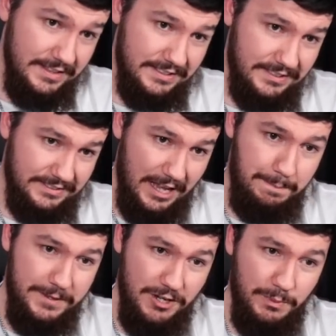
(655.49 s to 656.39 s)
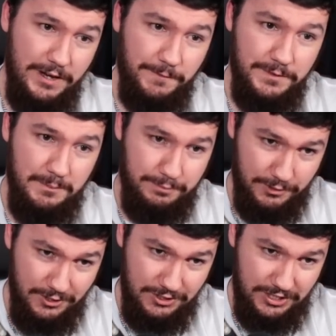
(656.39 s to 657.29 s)
stepping away from the
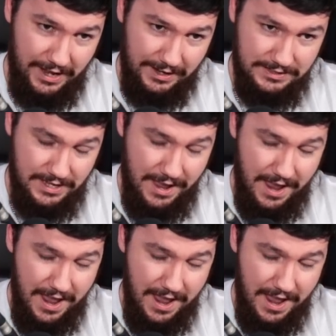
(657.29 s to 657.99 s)
project